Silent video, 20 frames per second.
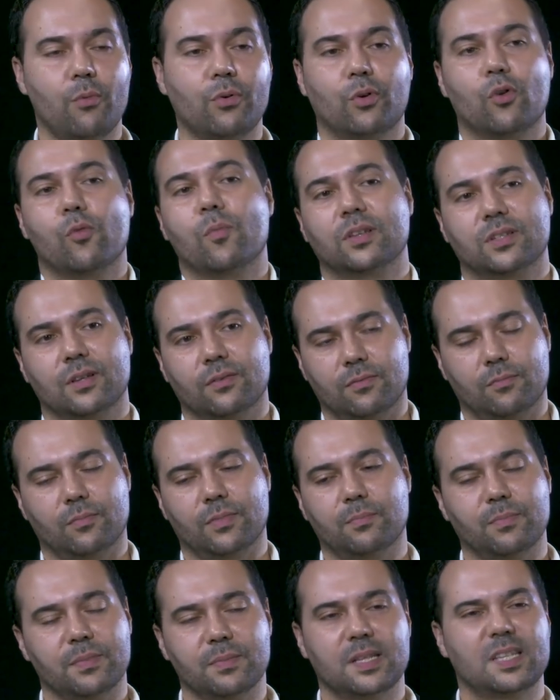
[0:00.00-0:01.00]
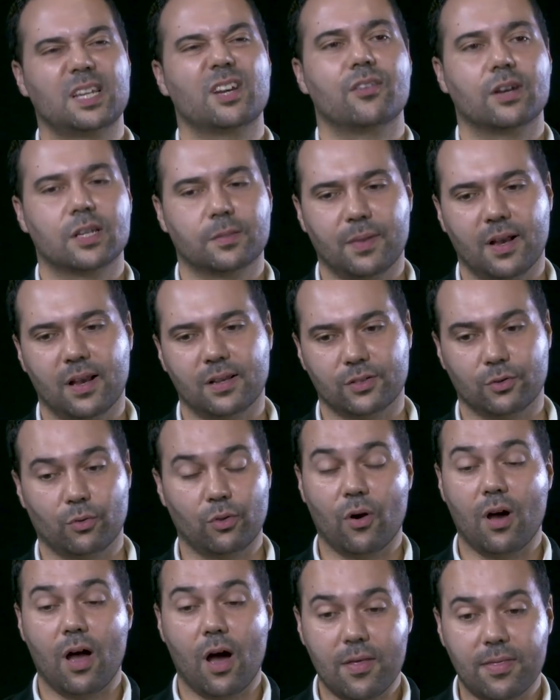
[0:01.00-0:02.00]
wouldn't call myself a materialist person,
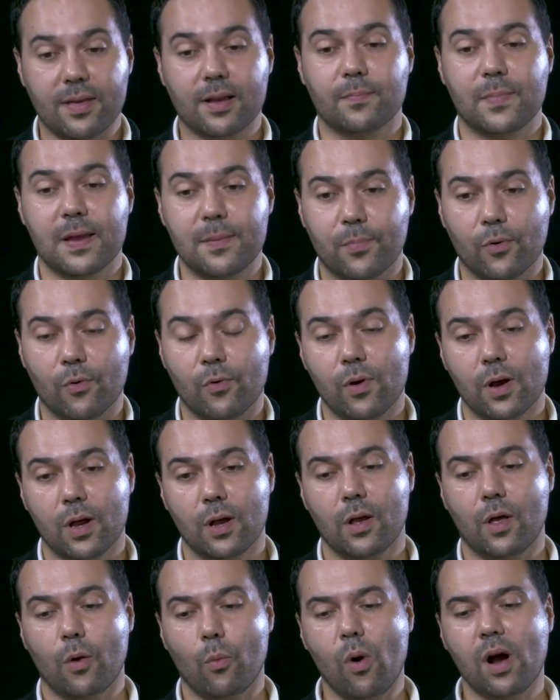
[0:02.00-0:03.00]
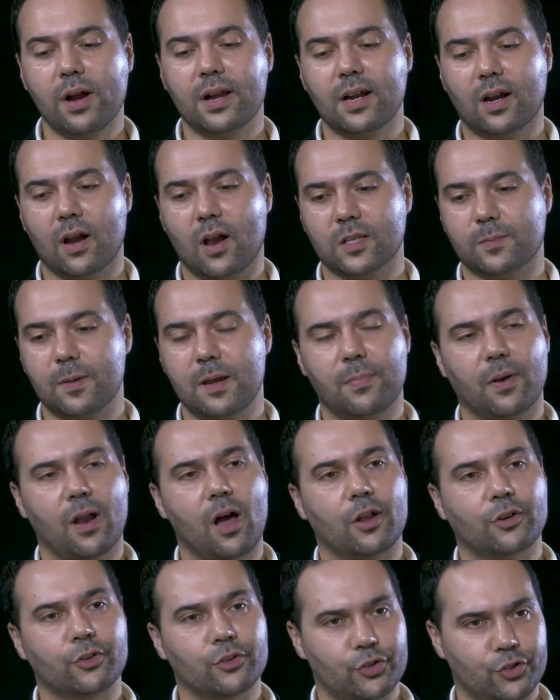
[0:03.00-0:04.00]
although I think people, working class people
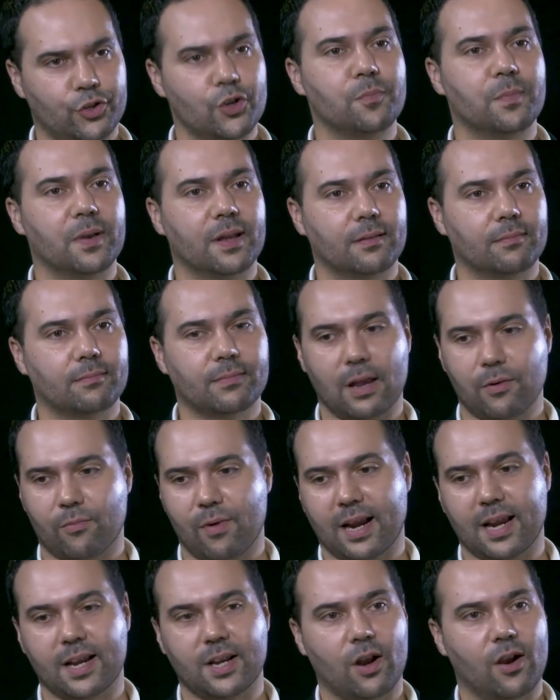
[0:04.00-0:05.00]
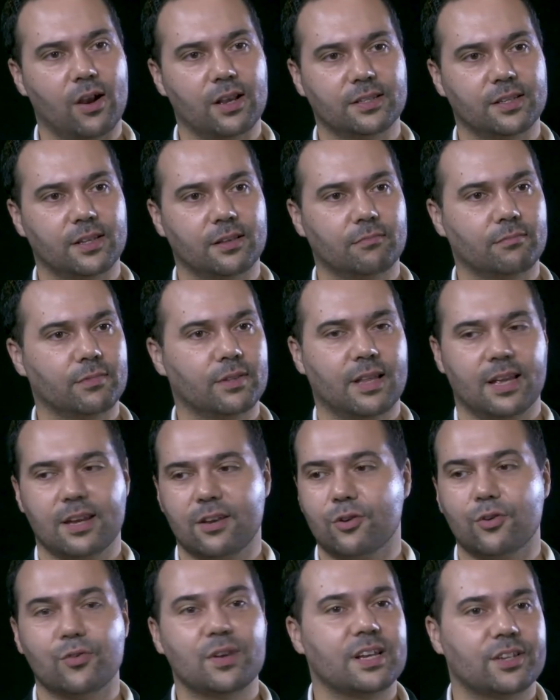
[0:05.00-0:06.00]
aren't stupid. They recognize that they
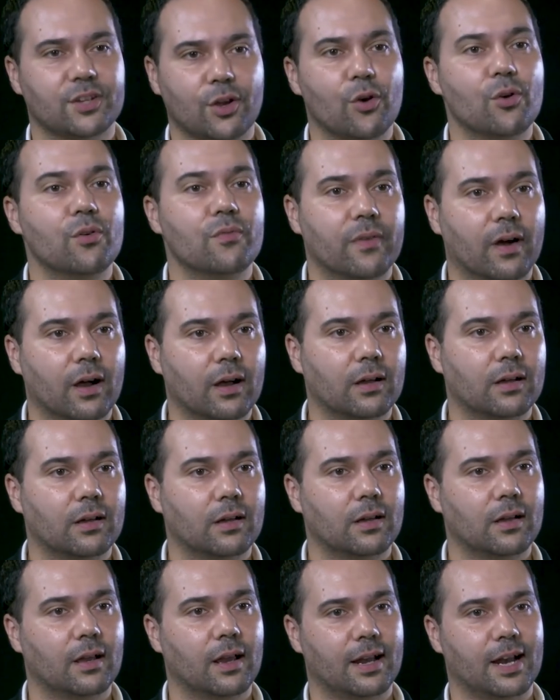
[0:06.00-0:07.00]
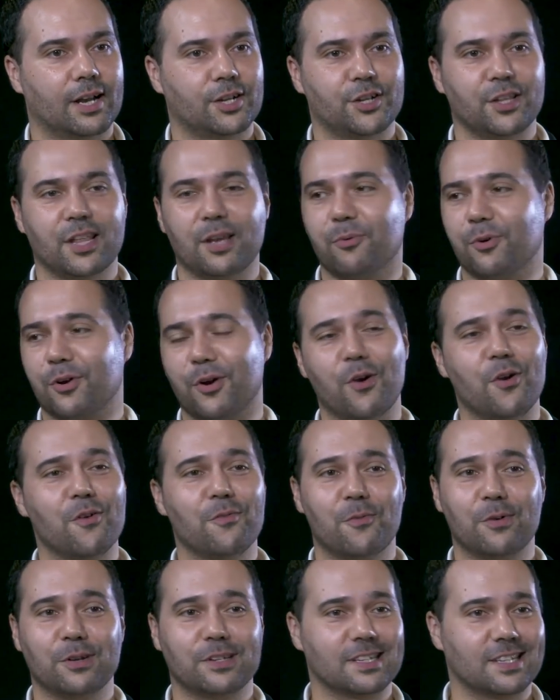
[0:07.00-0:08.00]
do need to hoover, and actually they want a
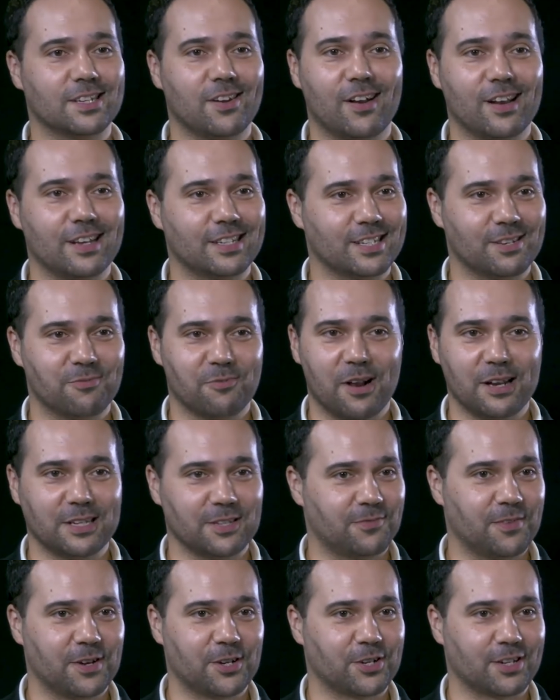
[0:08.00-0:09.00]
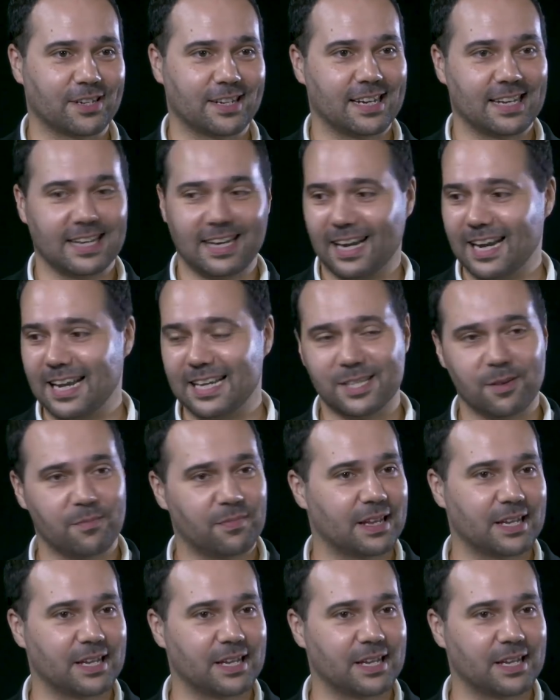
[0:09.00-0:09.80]
hoover which is nice and works efficiently and cleans up